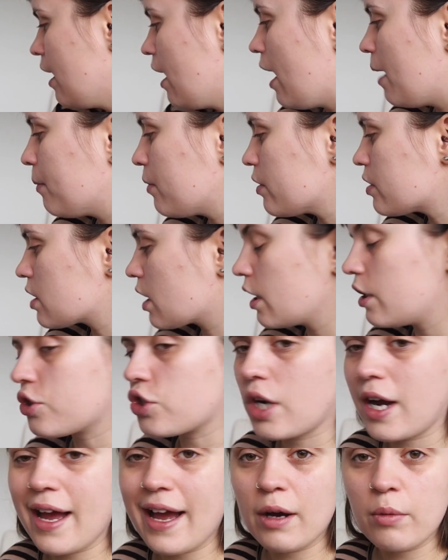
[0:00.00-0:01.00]
I'm also going to
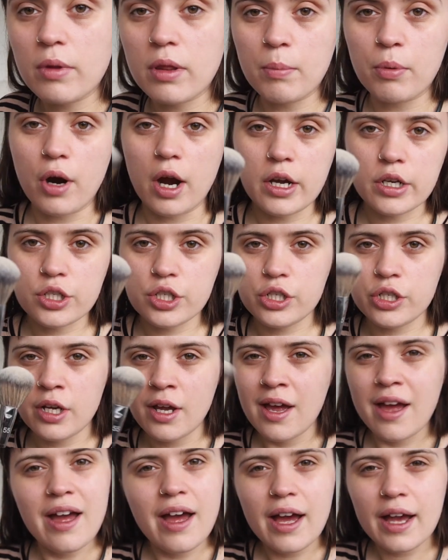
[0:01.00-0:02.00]
try it out with a brush.
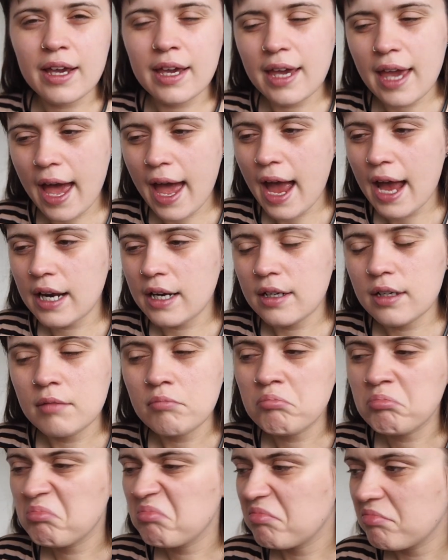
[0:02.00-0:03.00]

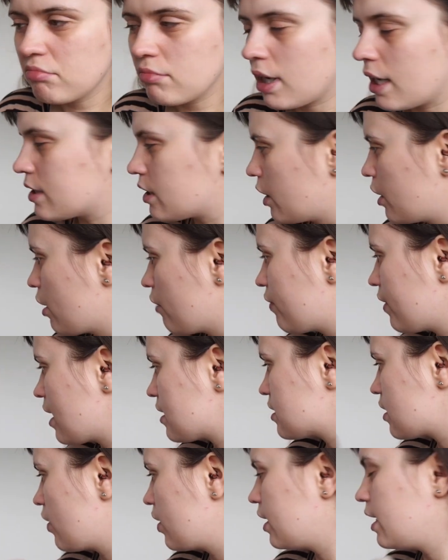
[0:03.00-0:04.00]
Again, I don't know if it
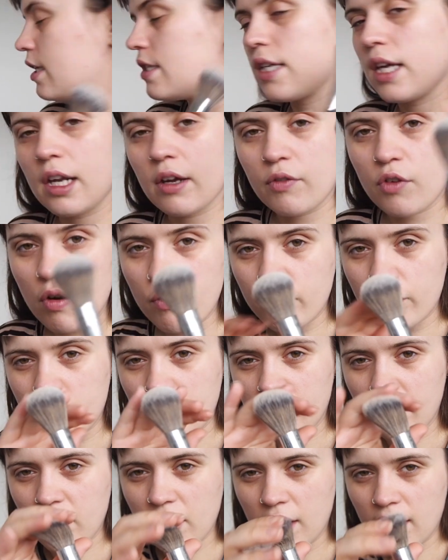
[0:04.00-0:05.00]
necessarily needs it, and I've gone
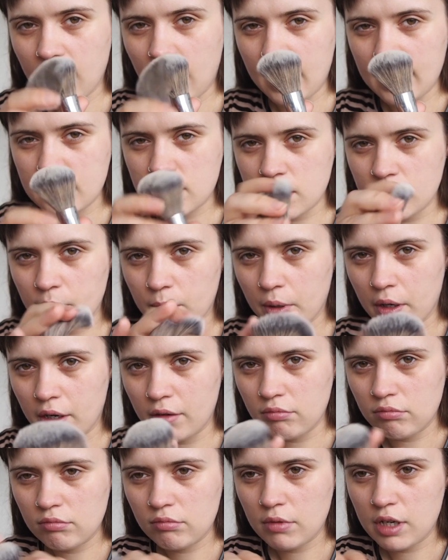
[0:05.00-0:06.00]
for the lighter
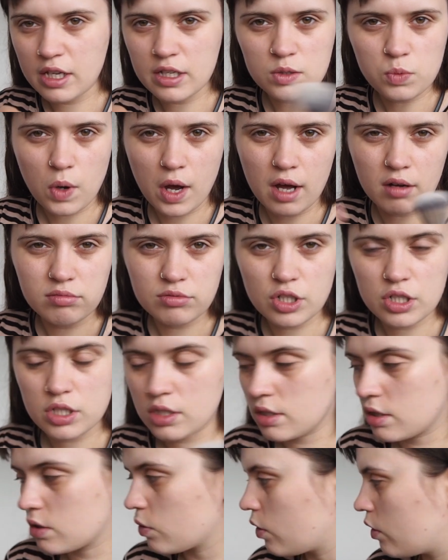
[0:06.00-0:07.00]
one as well, just
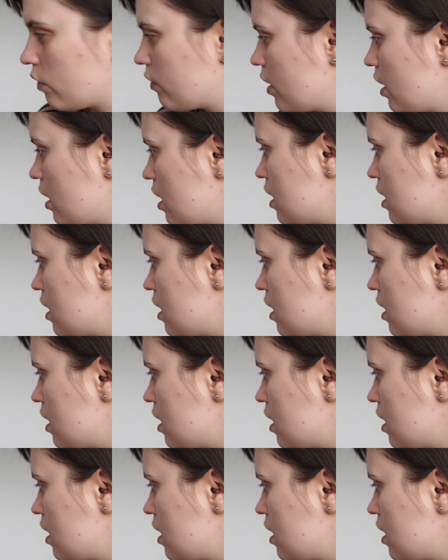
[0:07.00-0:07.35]
to sort of